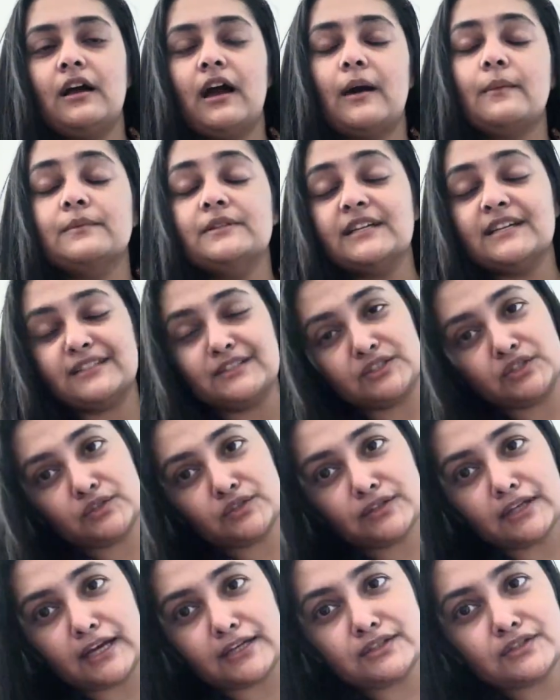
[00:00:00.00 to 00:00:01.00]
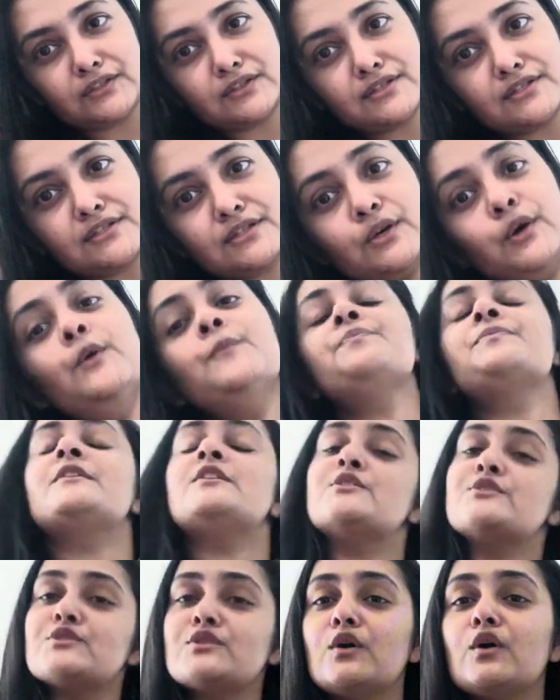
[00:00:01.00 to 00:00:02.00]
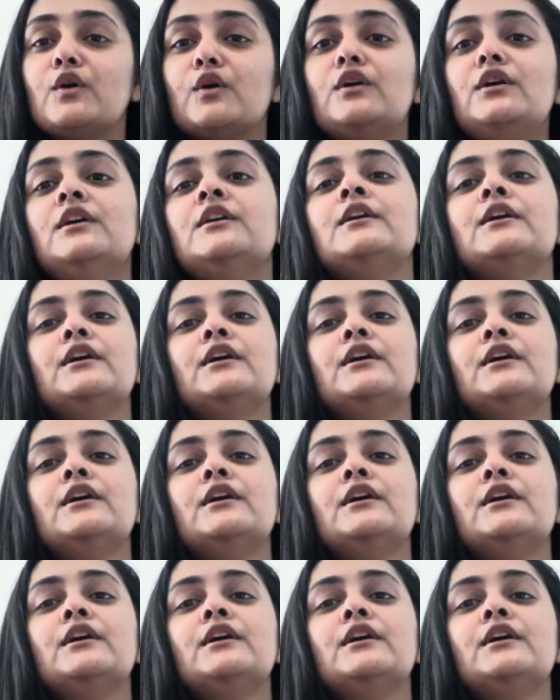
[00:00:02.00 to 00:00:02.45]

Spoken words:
update you that also. So